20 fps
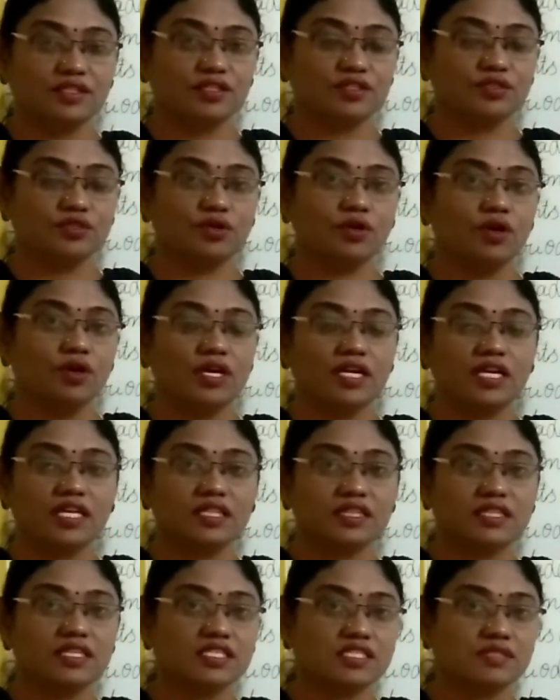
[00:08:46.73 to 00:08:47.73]
So
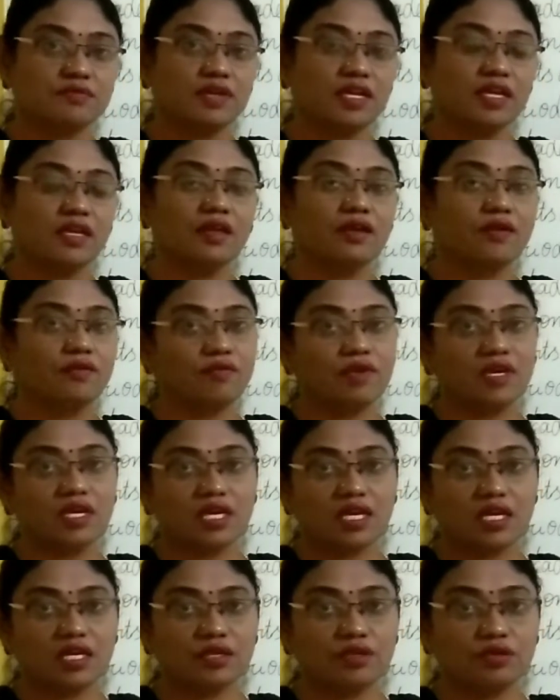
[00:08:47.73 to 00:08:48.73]
in this way we
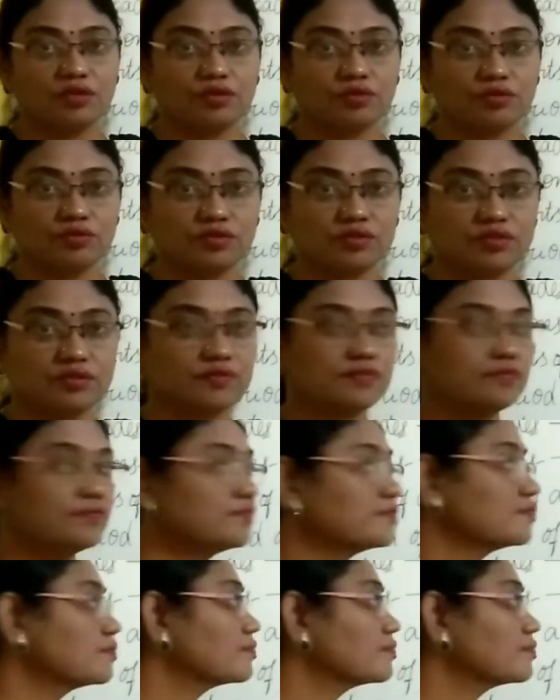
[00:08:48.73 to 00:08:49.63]
can use.